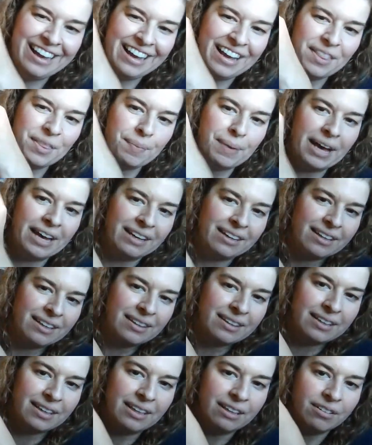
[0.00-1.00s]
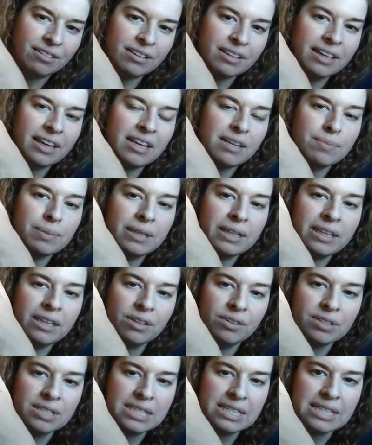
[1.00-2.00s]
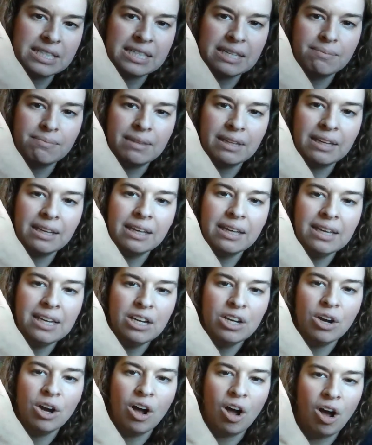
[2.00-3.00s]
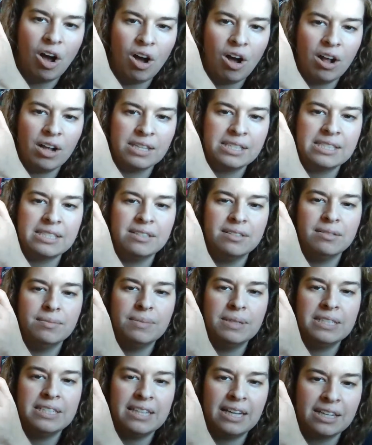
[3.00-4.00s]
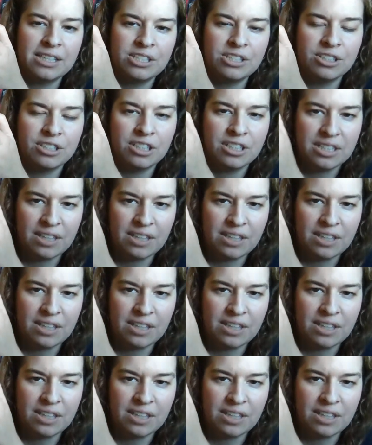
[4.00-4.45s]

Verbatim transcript: On the back, but Aran cabling, you can see the same thing. Awesome texture